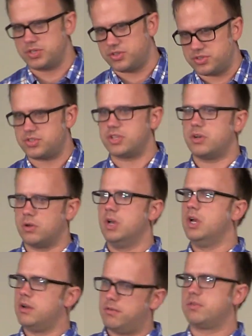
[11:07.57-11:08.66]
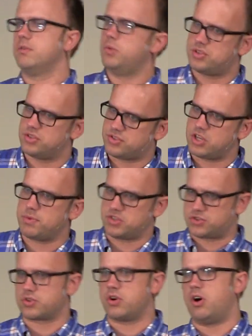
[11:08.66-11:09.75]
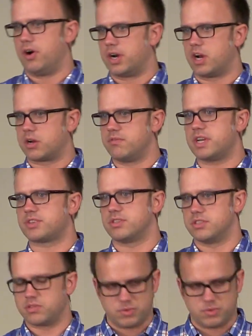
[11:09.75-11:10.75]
We should still be strong in our convictions,